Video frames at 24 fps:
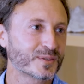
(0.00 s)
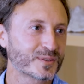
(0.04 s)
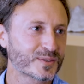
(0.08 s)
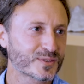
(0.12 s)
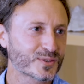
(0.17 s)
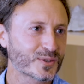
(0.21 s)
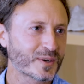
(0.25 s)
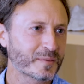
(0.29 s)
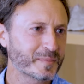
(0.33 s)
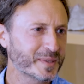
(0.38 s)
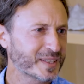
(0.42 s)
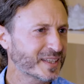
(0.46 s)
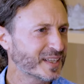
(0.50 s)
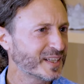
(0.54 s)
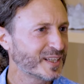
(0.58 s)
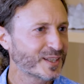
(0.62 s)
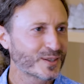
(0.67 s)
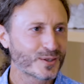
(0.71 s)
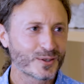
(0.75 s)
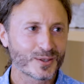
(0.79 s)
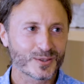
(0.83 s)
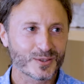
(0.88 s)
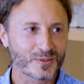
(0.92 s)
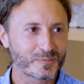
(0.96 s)
You know, so I've been
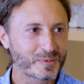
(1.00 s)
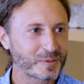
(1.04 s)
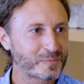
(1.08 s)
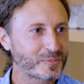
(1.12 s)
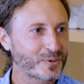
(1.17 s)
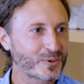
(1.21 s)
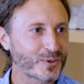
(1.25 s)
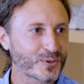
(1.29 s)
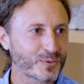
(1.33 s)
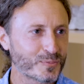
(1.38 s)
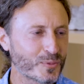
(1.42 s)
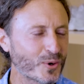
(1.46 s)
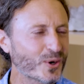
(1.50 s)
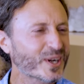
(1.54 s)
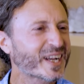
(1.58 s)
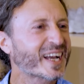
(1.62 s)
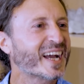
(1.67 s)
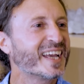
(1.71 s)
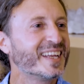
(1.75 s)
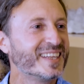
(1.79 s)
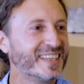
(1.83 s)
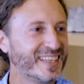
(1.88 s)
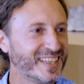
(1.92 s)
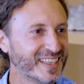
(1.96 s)
healing a lot of people, more
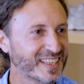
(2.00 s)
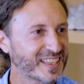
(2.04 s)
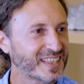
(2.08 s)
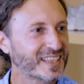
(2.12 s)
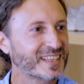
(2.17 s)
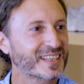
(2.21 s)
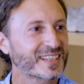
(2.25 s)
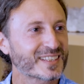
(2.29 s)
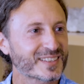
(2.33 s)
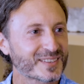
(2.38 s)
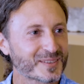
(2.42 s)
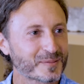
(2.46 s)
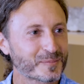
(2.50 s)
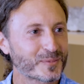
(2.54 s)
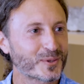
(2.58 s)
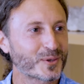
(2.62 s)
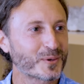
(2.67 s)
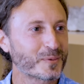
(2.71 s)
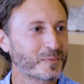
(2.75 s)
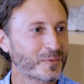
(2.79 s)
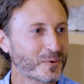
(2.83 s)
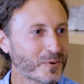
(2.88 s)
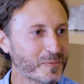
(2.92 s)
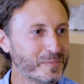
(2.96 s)
guiding, you know,
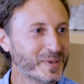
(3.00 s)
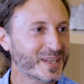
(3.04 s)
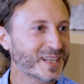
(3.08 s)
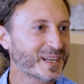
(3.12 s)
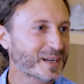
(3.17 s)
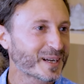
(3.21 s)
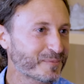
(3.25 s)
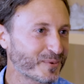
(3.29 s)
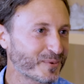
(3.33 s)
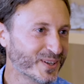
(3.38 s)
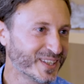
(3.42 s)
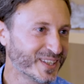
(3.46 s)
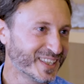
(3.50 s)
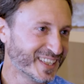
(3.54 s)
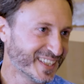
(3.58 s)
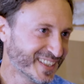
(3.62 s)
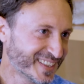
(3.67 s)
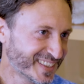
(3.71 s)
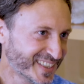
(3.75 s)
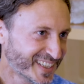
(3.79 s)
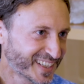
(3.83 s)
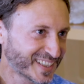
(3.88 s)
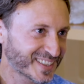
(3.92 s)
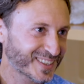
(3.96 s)
more a bit like more in
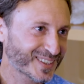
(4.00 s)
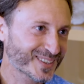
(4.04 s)
India.